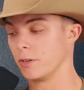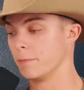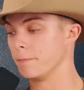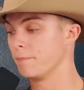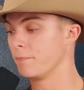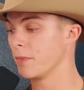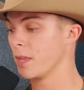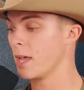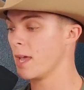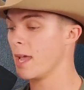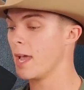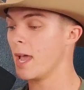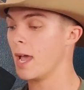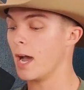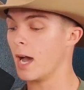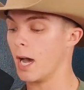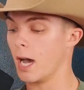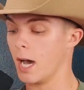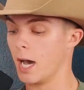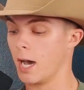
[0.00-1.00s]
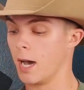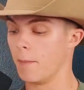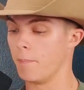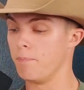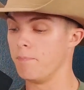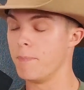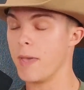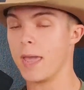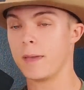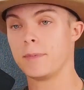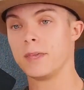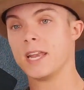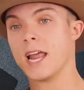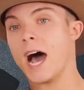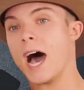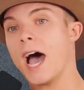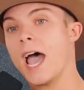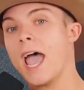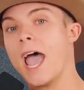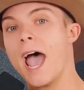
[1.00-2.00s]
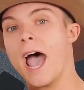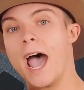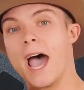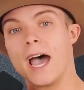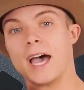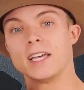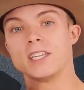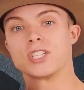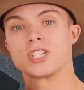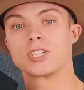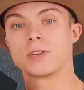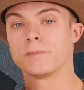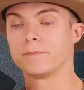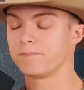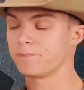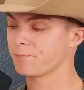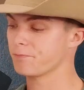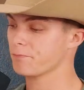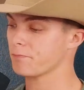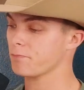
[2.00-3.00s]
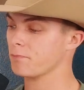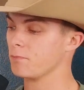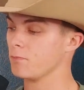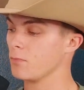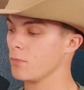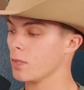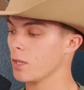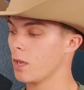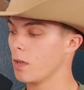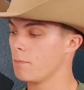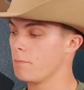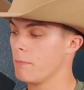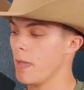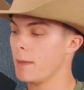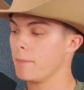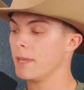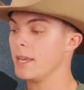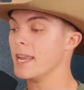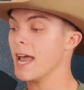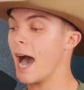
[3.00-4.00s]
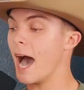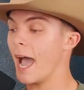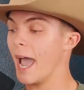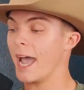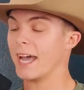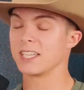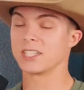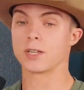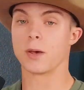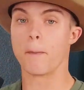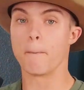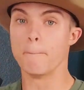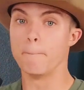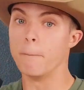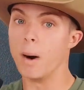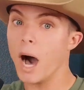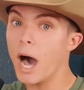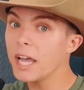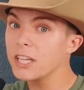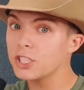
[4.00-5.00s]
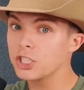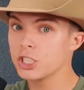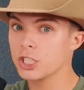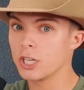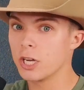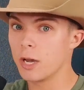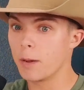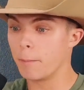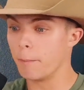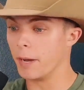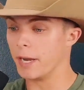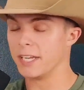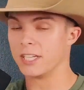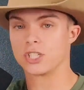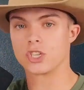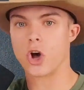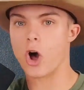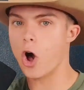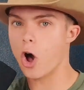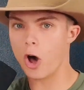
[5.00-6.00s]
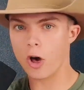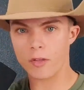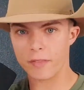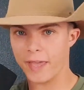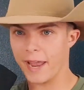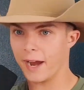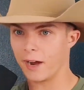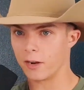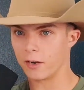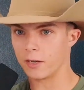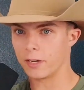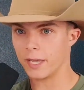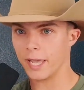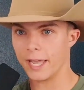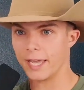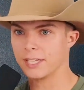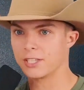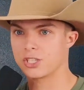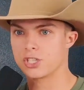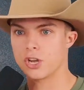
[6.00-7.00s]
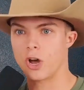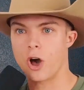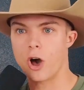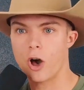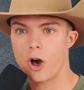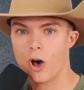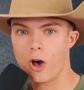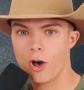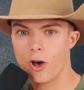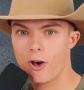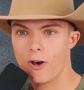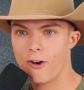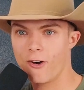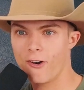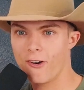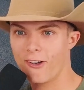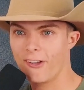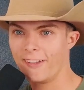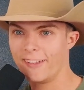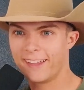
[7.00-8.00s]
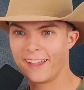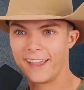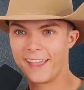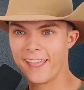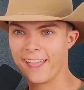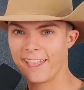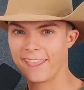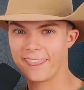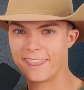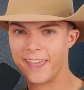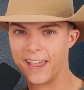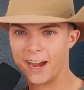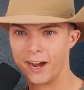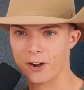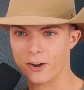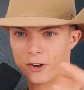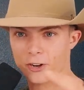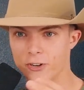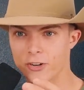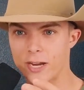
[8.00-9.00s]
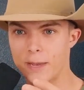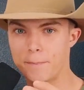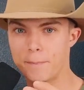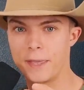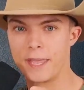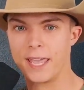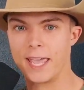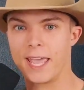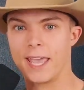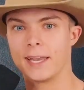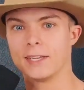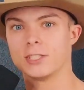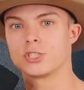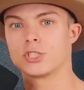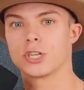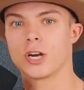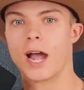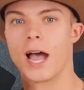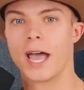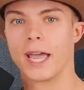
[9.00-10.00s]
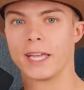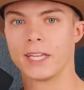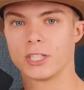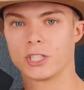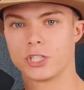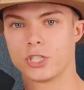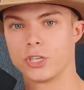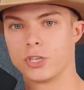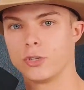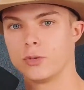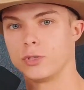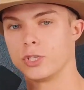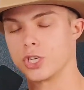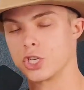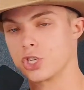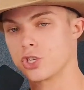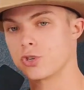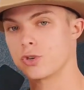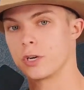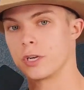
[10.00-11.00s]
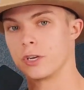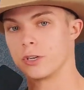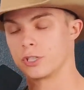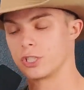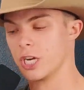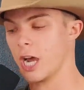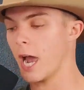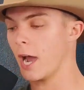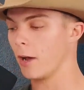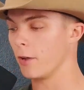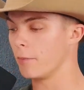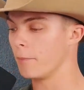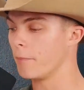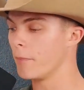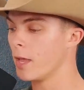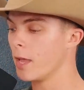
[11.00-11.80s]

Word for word: you, um, maybe not as, maybe not as much, but it's all there. It's all there creeping in, trying to destroy your child